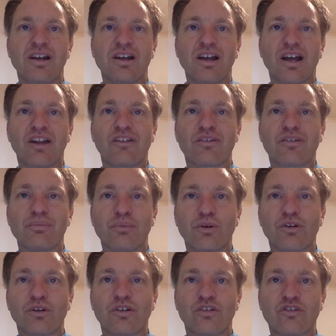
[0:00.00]
and it's
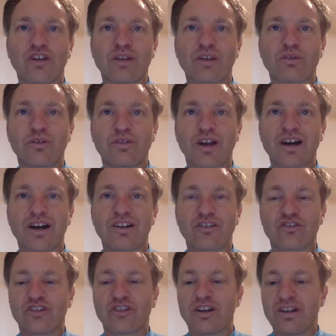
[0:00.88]
important to check the data
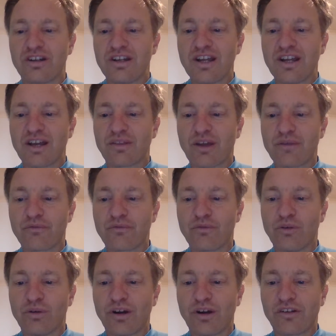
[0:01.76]
sheet. Yeah, they've
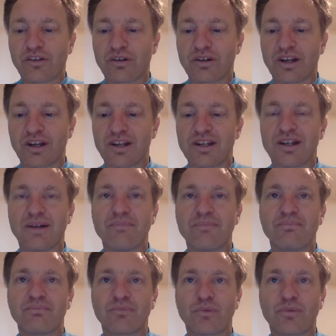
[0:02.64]
always got
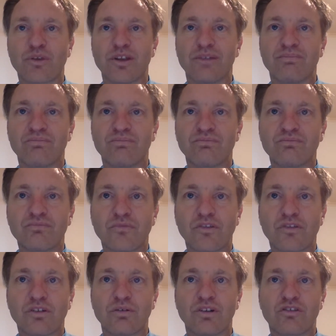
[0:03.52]
a thing
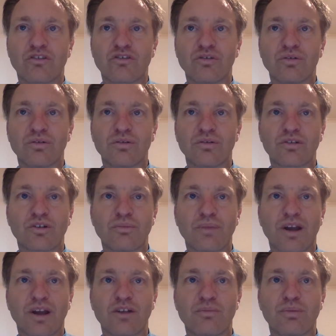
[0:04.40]
to ensure
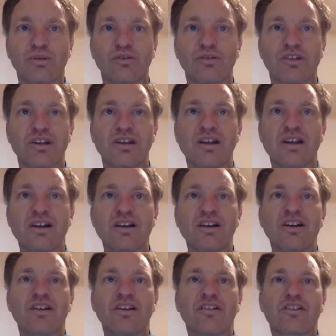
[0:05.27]
compatibility.
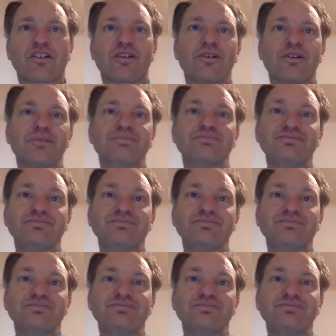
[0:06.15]
So,